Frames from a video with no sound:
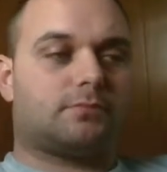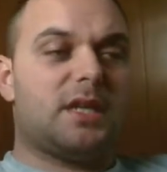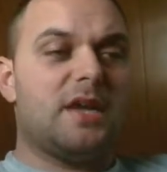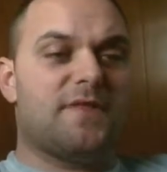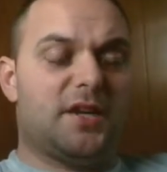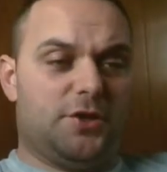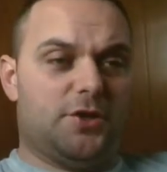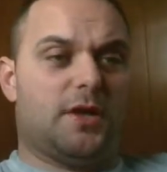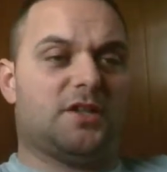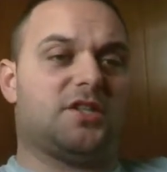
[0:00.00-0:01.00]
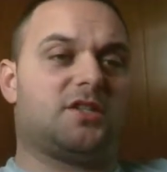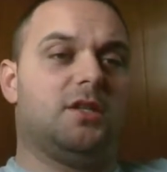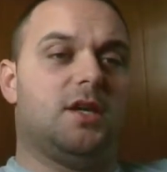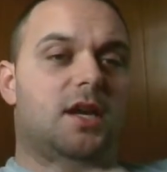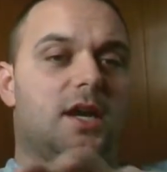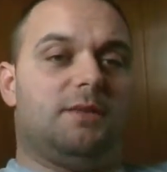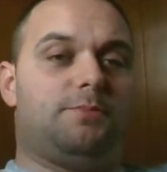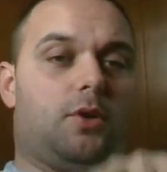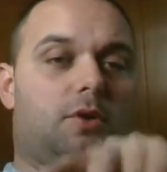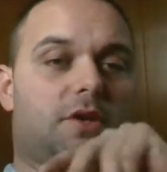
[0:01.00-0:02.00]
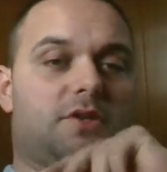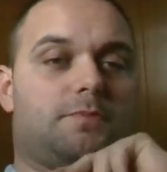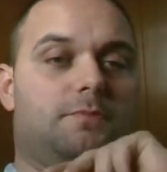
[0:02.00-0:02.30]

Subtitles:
If I do, I'll just pull those